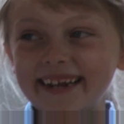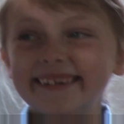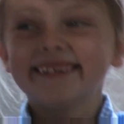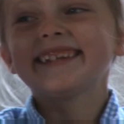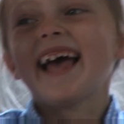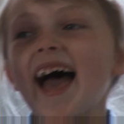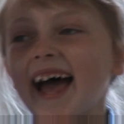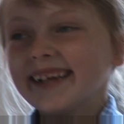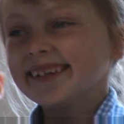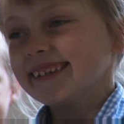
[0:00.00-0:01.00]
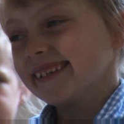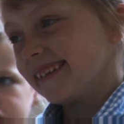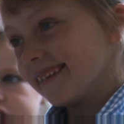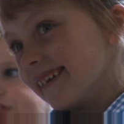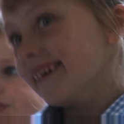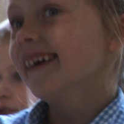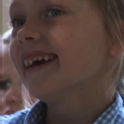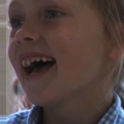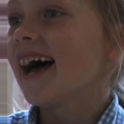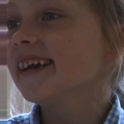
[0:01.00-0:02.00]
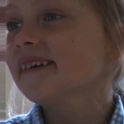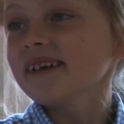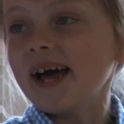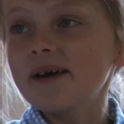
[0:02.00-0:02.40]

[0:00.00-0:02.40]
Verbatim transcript: When you're choosing material, I would